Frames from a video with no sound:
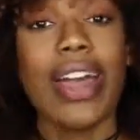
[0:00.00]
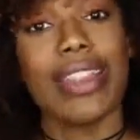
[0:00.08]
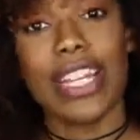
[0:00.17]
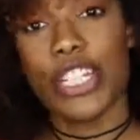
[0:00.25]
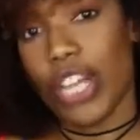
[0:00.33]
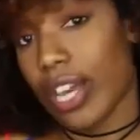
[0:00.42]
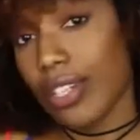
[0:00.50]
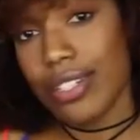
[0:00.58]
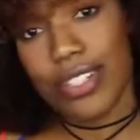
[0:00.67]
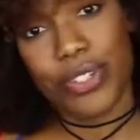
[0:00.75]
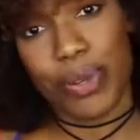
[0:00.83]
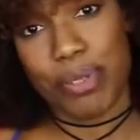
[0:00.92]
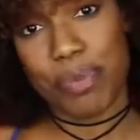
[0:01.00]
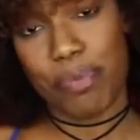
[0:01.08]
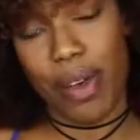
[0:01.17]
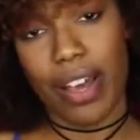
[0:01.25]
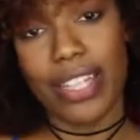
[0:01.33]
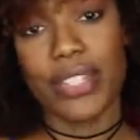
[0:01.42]
then check the description
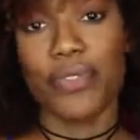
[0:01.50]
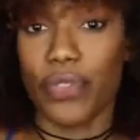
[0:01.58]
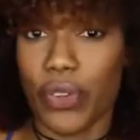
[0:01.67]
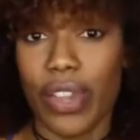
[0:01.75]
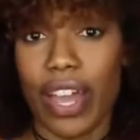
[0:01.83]
box for